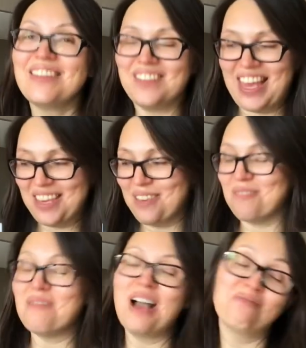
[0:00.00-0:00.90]
Thank
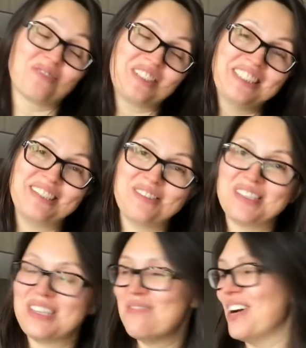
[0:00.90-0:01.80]
you. I'm really,
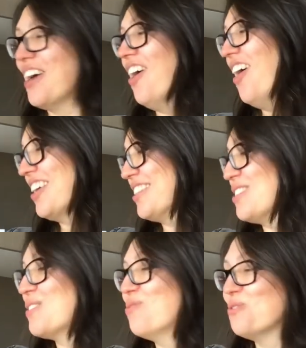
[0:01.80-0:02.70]
see, my heart
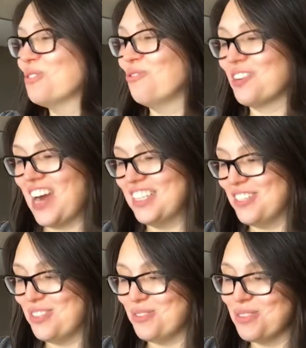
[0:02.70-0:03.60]
is full of
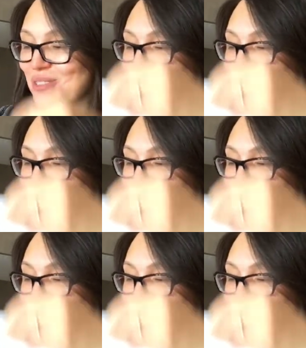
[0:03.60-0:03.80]
gratitude.